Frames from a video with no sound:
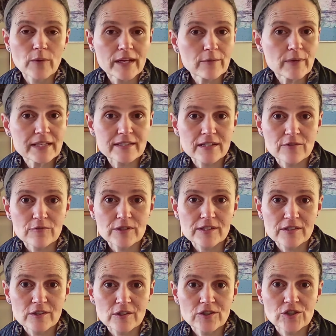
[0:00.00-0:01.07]
we did
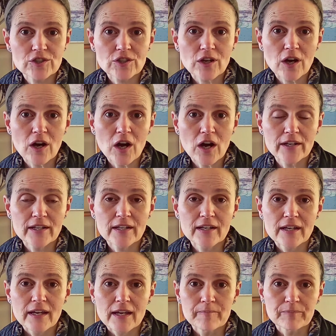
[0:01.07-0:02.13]
research on
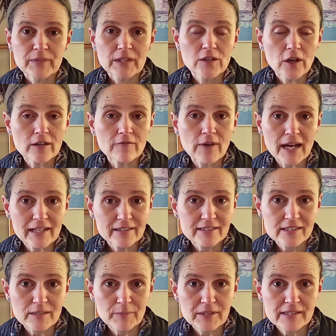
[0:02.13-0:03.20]
nonviolent
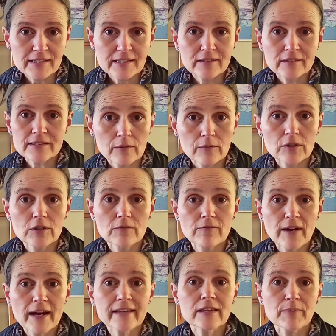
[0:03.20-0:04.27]
discipline skills, and you can
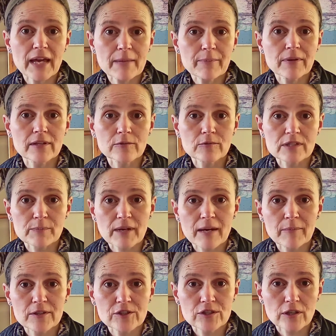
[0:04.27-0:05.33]
find the paper that was
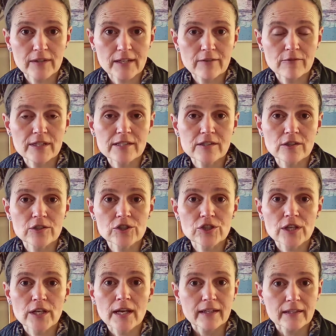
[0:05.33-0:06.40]
published on that research
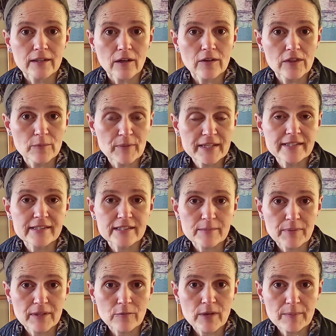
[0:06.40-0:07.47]
on the Peace
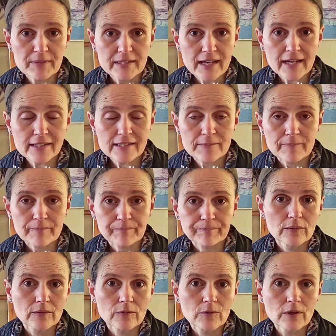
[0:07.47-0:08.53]
Discipline website,
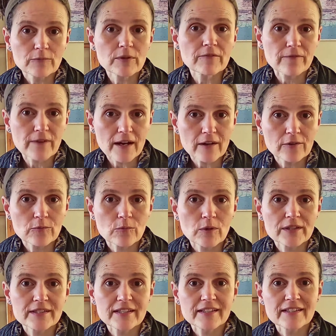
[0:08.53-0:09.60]
what we found
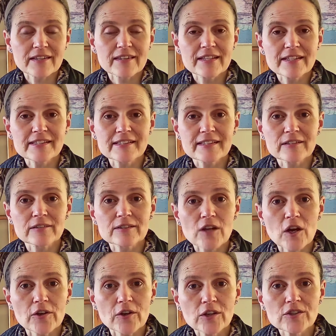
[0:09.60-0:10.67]
was that these skills are
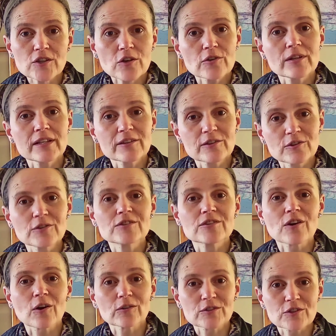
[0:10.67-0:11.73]
not only good
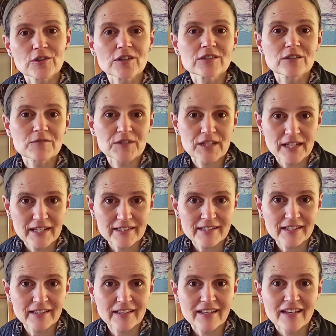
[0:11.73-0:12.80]
alternatives to
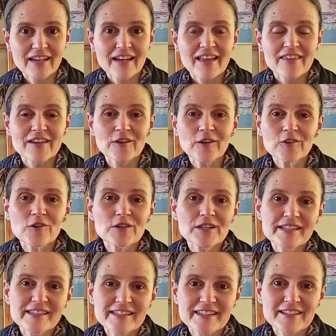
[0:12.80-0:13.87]
hitting, they're not only
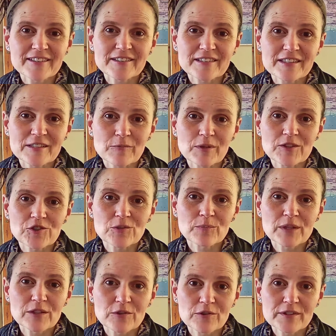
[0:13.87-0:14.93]
skills that we should be
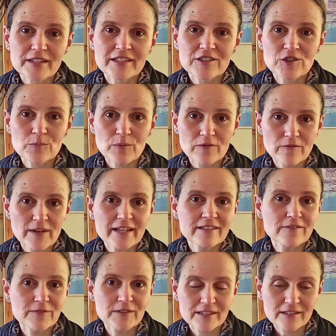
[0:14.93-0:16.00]
using to prevent
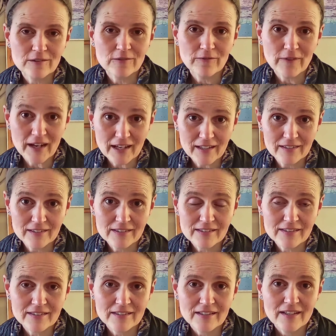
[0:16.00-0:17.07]
physical
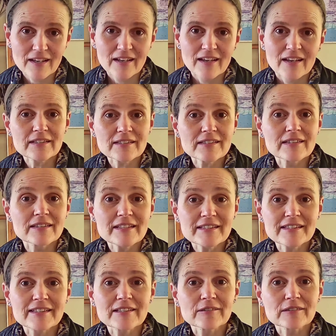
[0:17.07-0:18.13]
violence. These
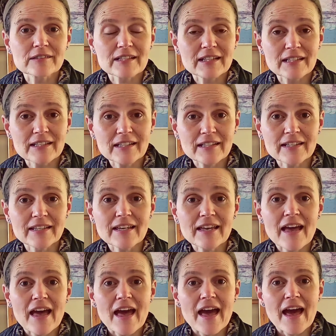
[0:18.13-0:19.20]
skills clearly
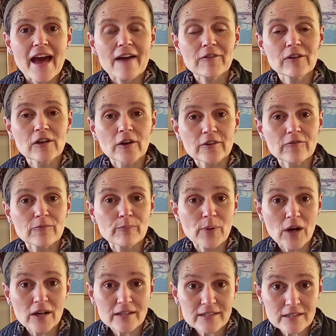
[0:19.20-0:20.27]
have a lot of
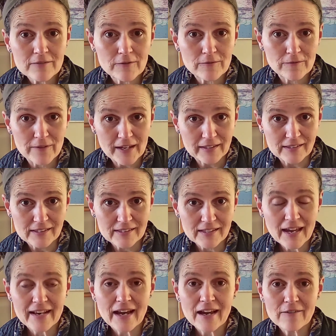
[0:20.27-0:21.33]
positive effects,
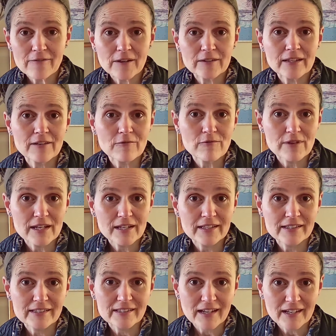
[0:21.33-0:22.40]
and I found that really
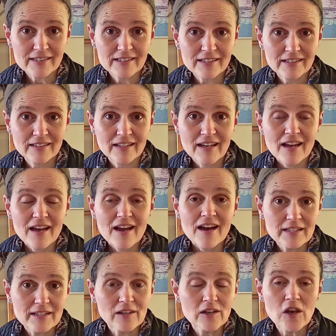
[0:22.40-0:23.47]
exciting.
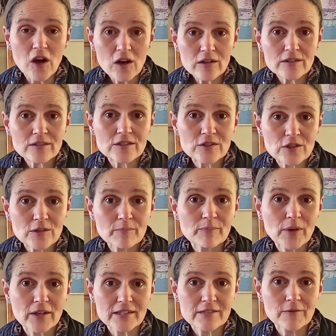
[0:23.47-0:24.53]
Long-term
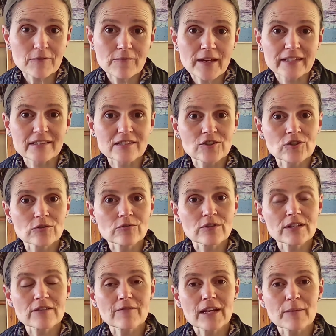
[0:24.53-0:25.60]
positive effects, children
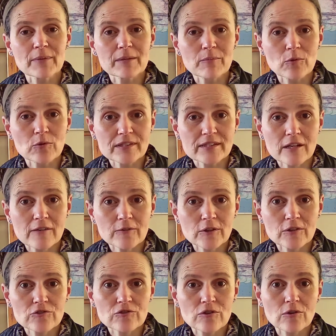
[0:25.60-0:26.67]
developing more
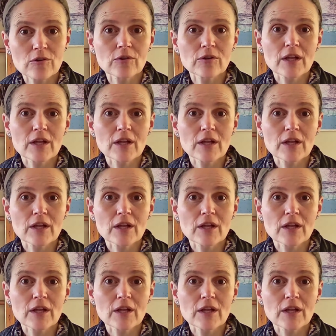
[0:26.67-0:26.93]
self-control,